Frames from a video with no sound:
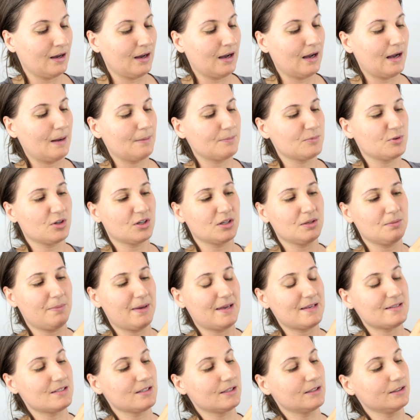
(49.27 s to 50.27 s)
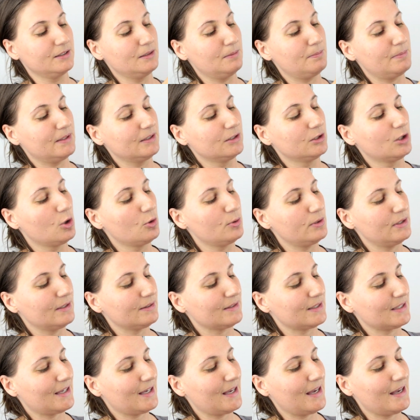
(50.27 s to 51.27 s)
You're going to basically be loading
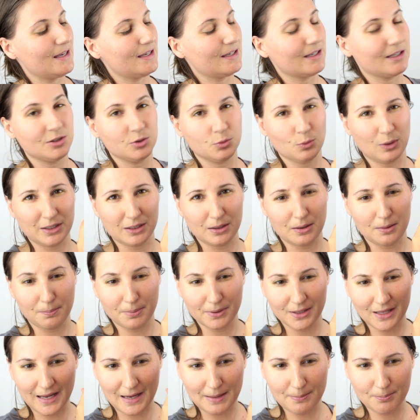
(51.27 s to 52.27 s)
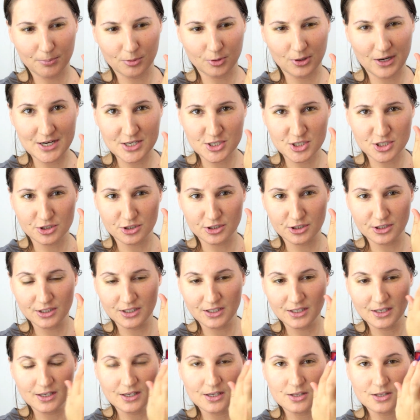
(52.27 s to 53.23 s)
the cake and you want to apply pressure